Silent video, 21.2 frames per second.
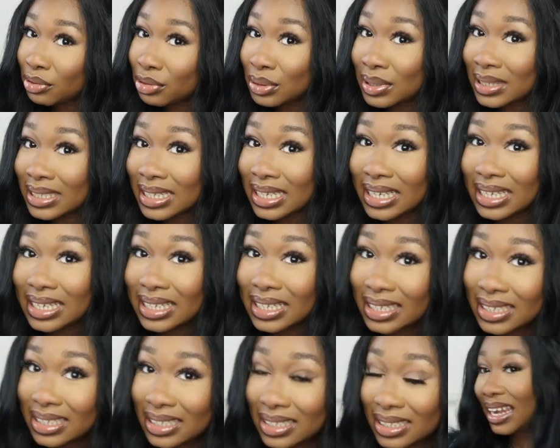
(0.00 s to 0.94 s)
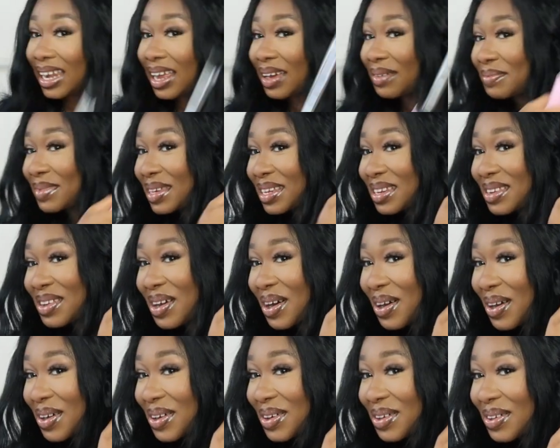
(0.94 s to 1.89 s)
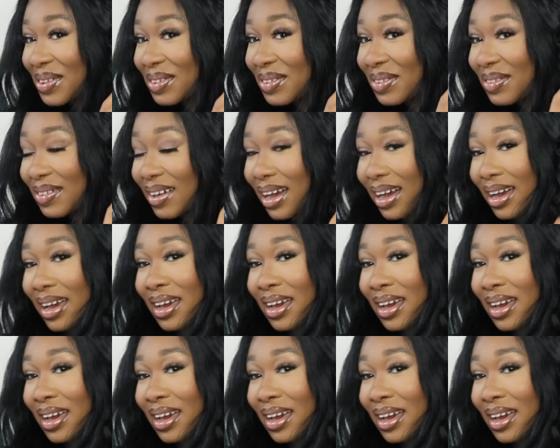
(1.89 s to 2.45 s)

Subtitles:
routine, let me know.